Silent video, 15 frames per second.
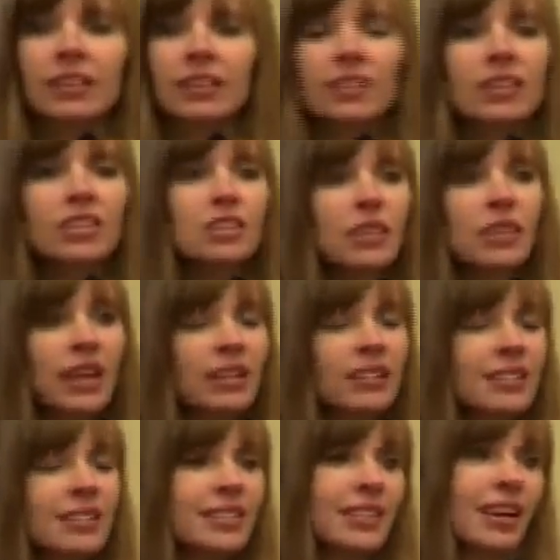so that you
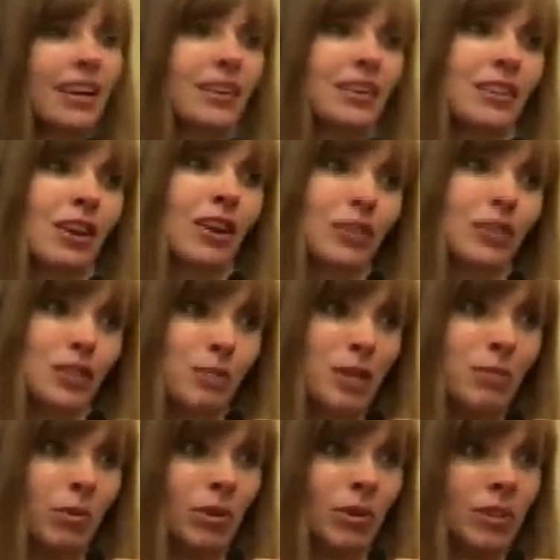can sit down and talk to
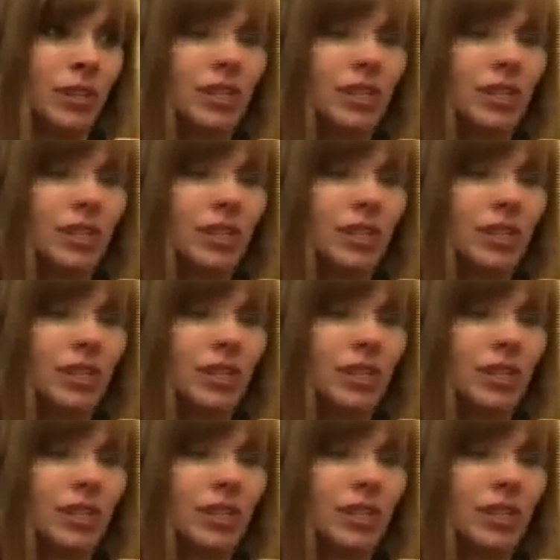people